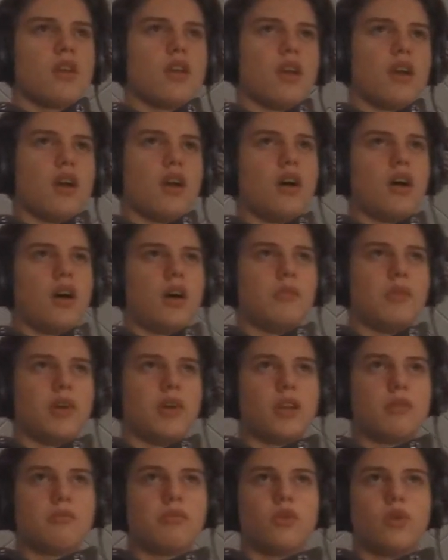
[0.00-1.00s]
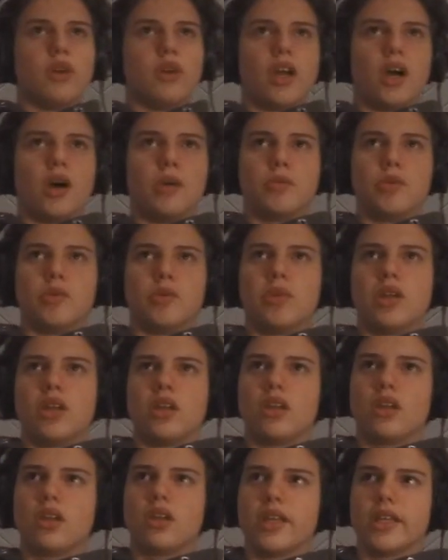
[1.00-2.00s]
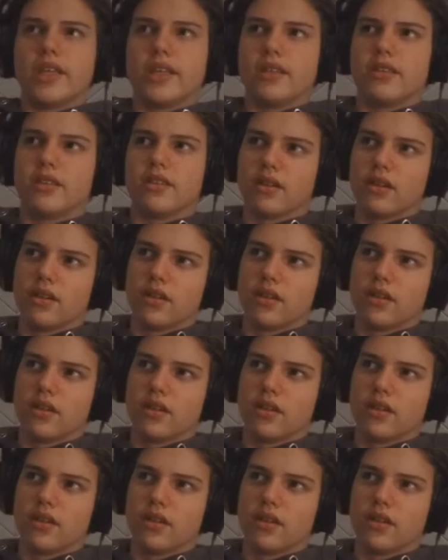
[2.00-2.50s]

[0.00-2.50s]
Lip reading: My number 1 album is